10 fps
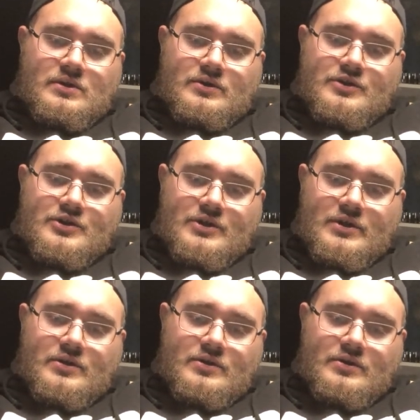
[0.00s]
Oh
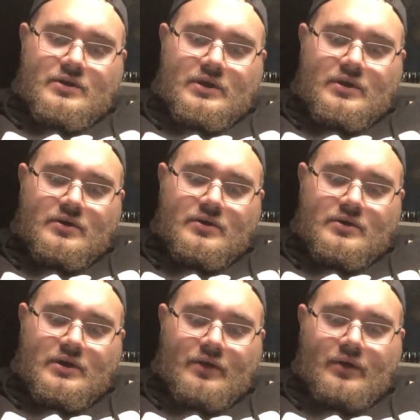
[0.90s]
shit. Okay.
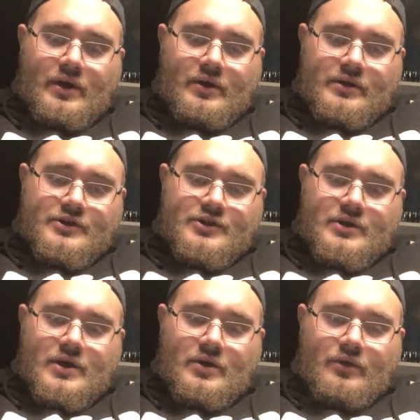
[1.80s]
I'll write all this
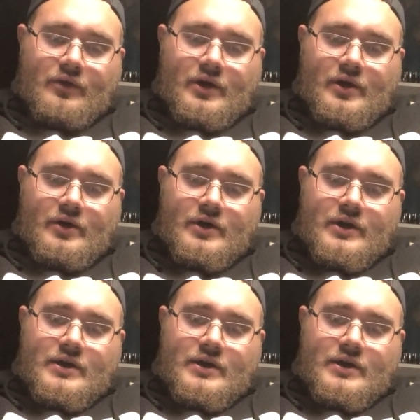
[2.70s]
shit down over here.